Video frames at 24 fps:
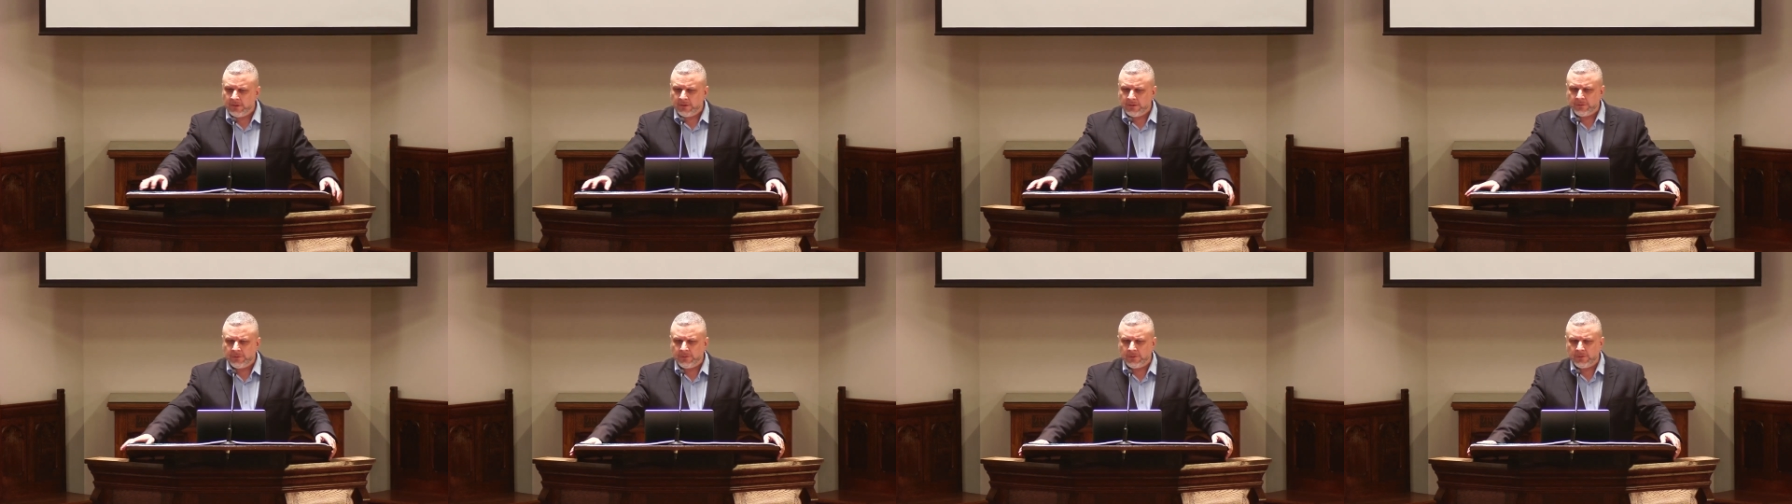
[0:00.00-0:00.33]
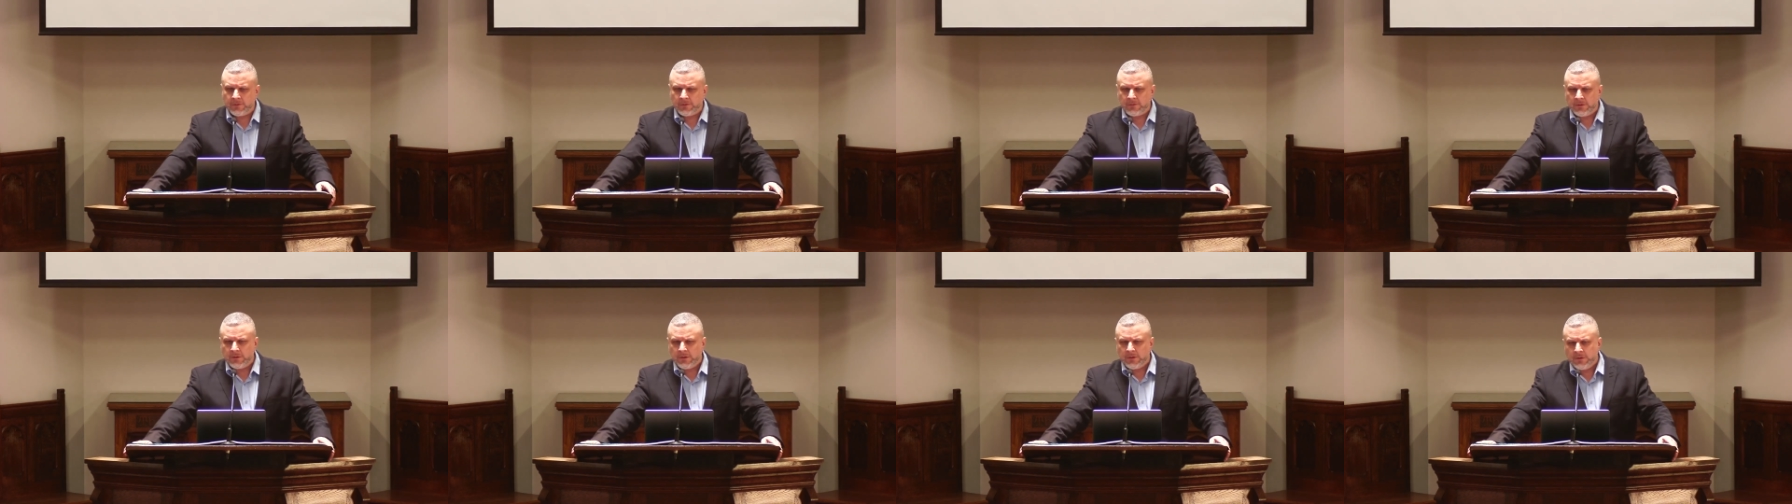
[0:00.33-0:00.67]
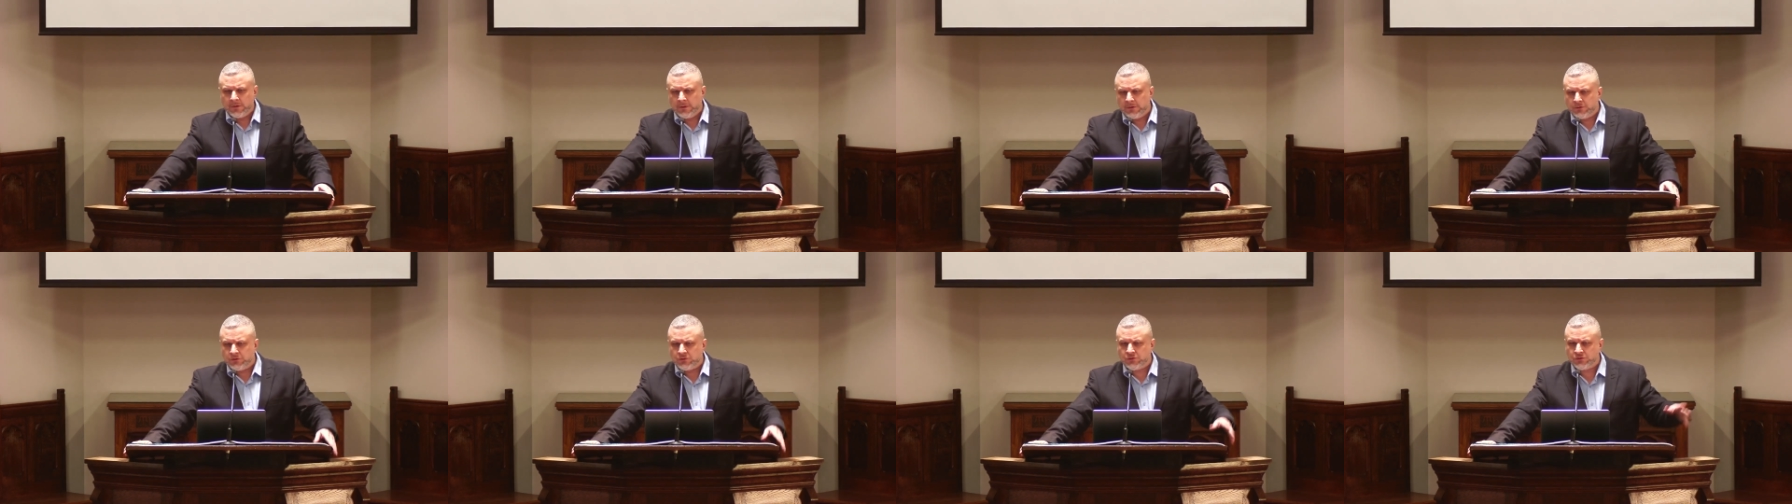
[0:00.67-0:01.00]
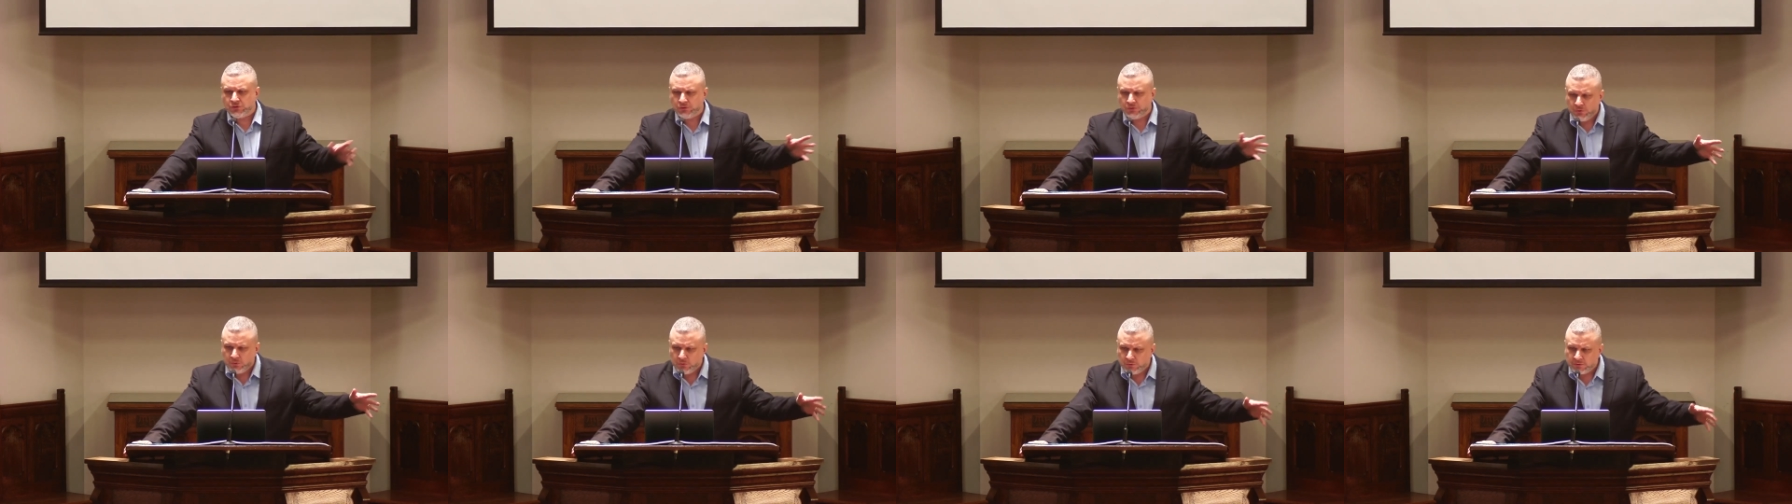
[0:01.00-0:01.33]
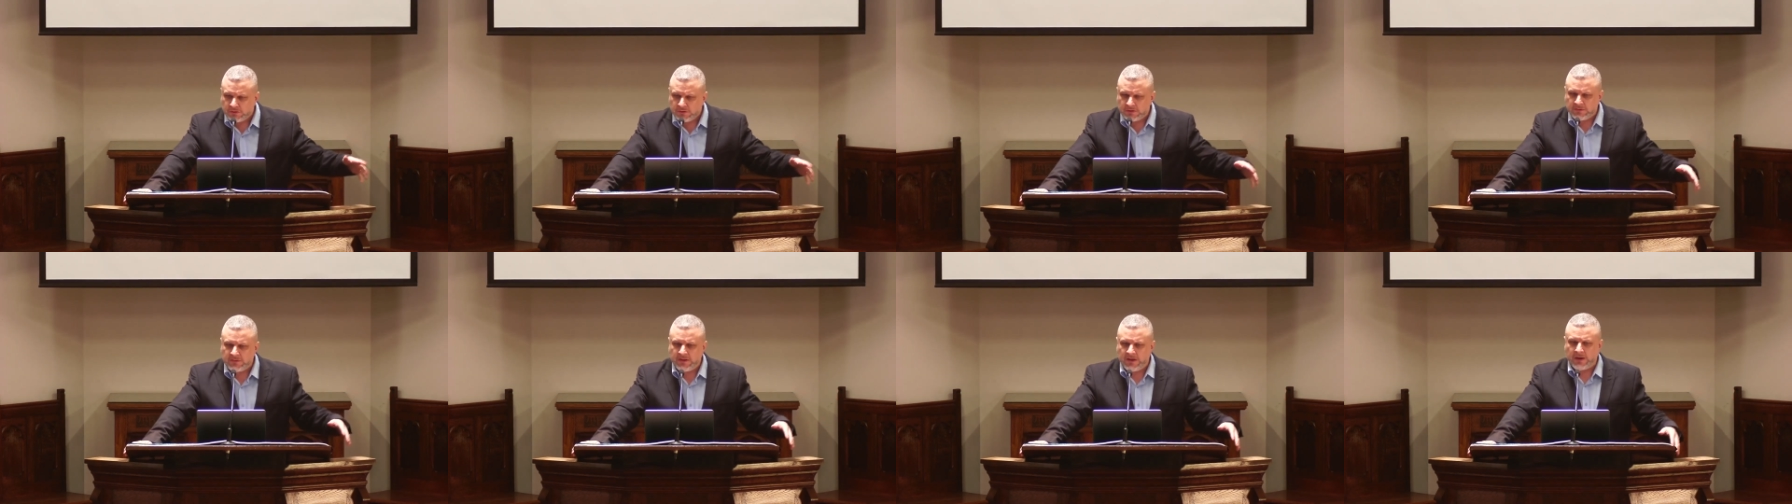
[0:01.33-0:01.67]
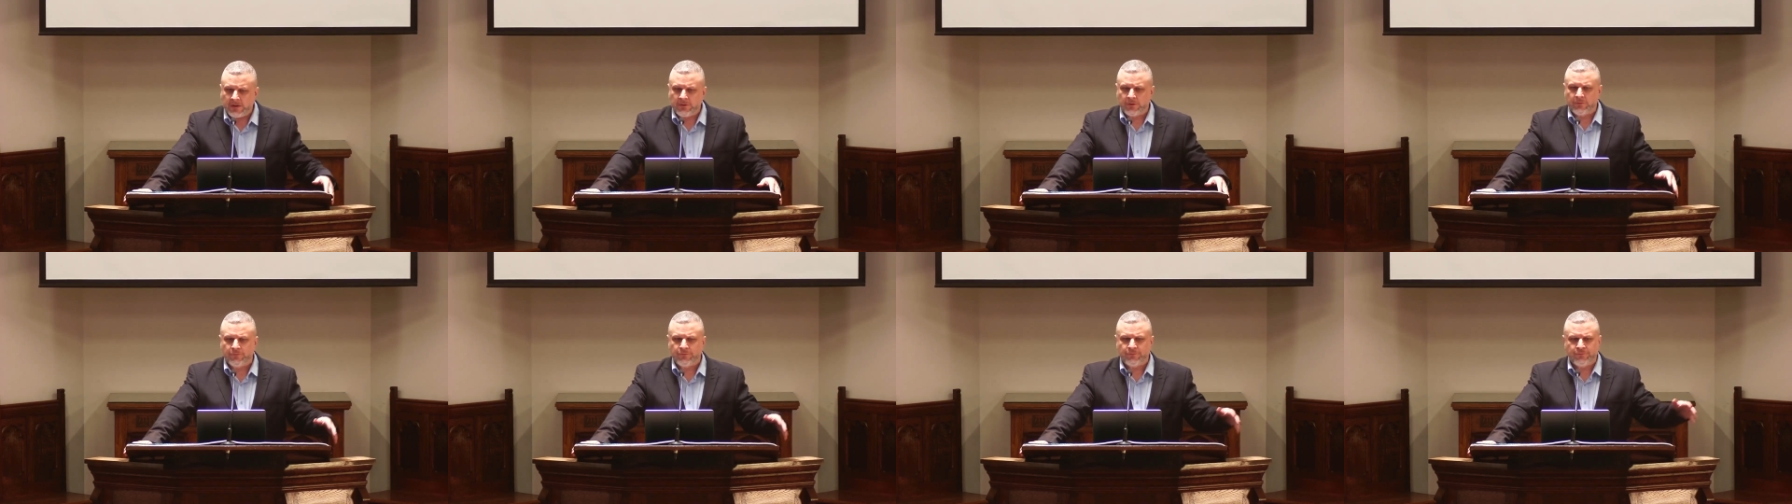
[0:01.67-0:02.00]
they're choosing that
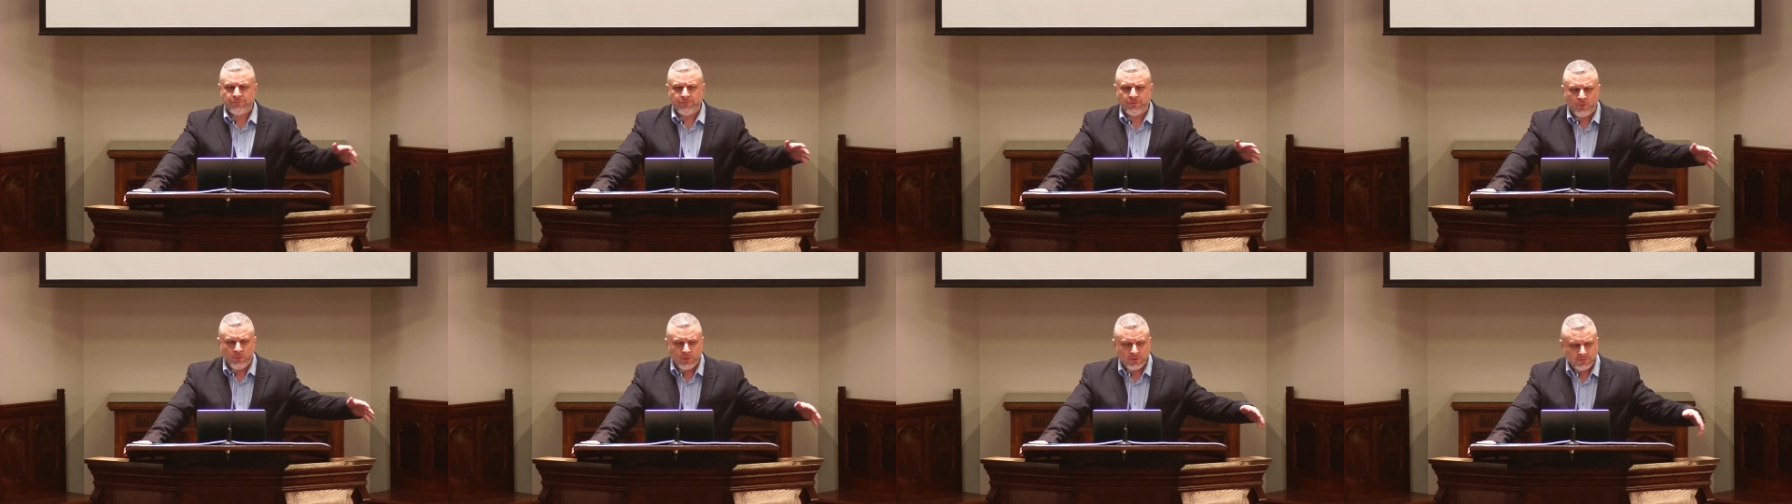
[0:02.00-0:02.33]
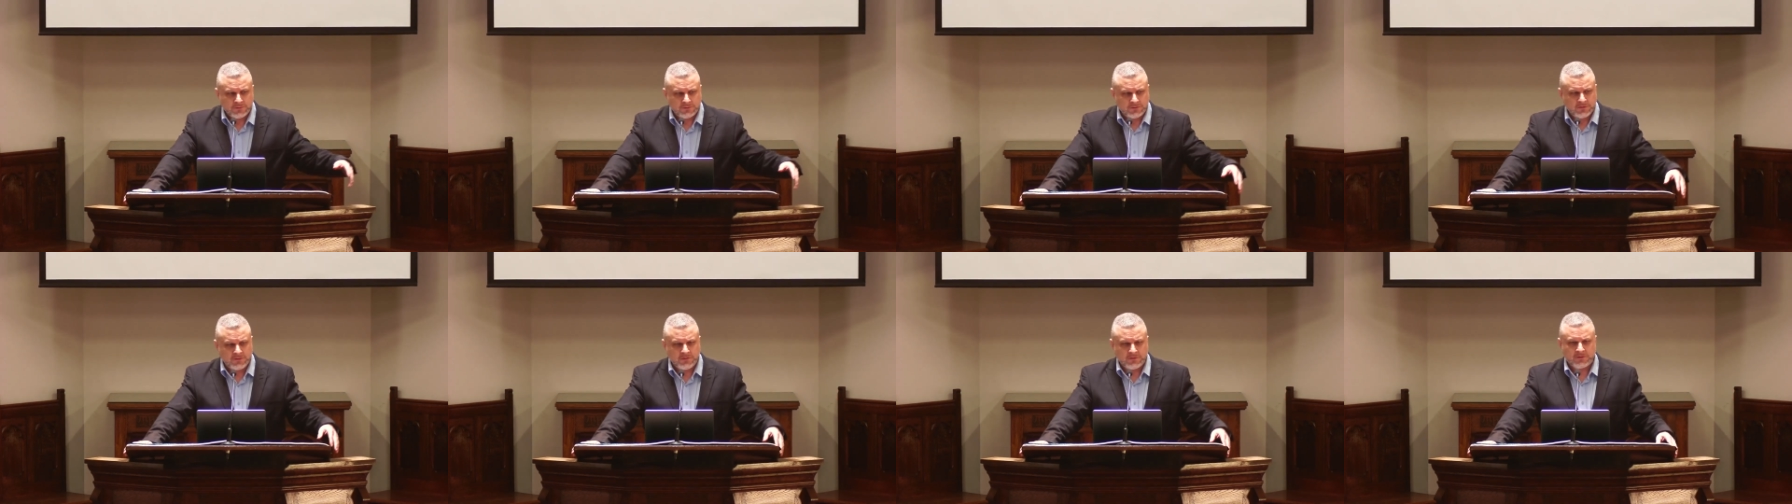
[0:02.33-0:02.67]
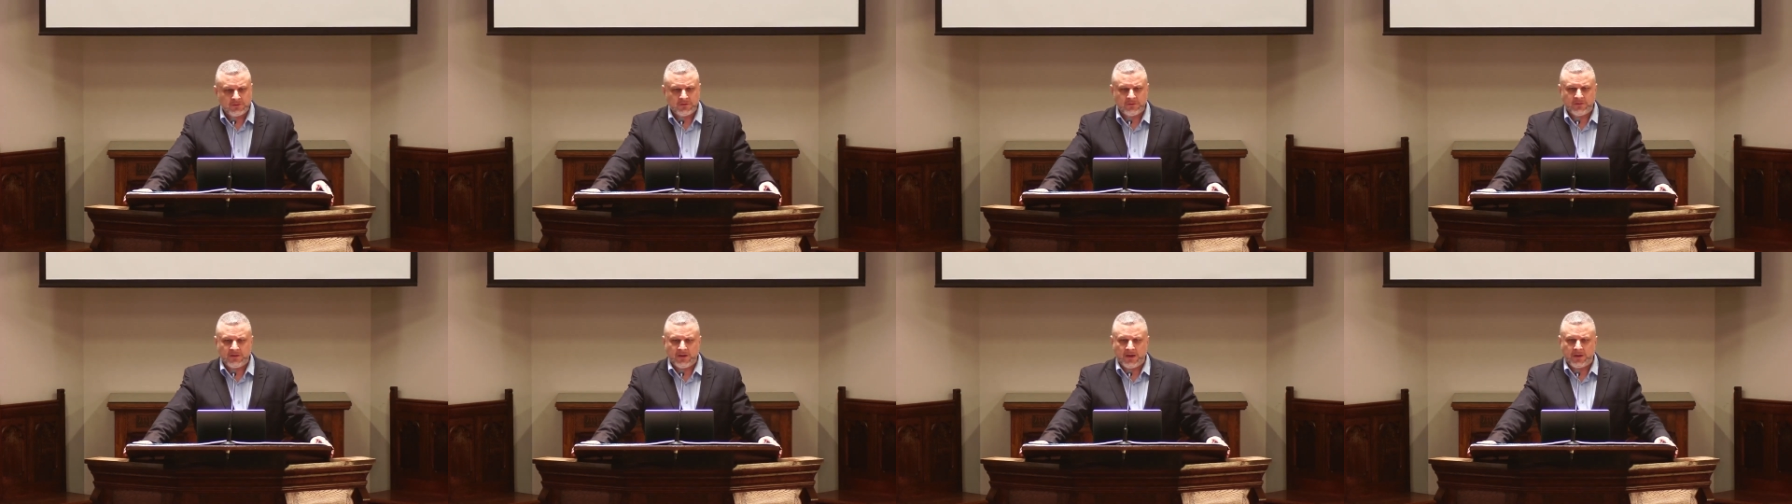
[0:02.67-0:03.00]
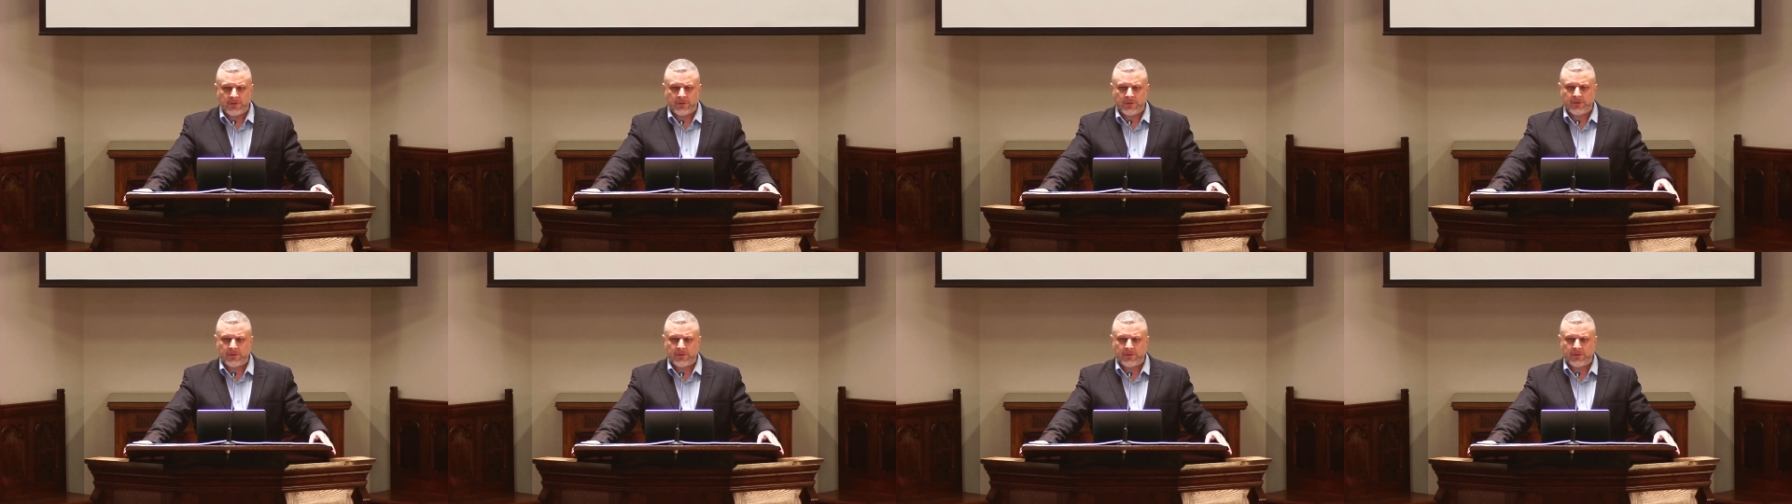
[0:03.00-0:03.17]
or forced into that or